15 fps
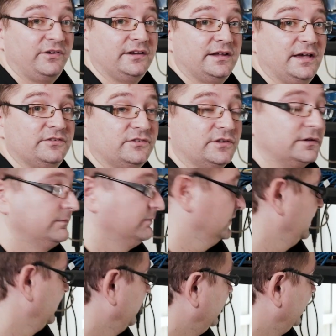Fantastic.
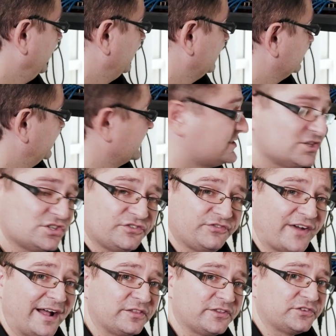Let's
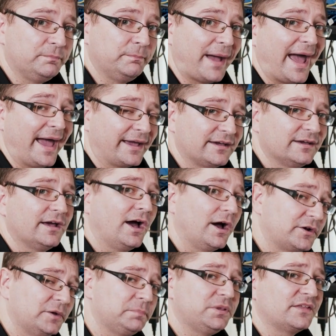just fail this back.
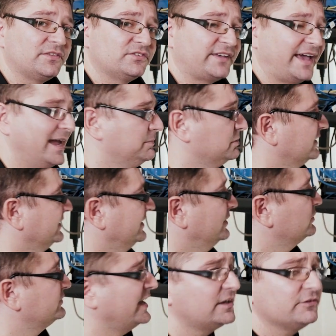I'm gonna plug this cable in.
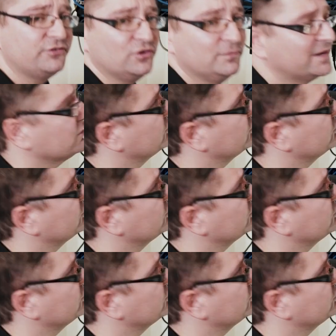It'll take a few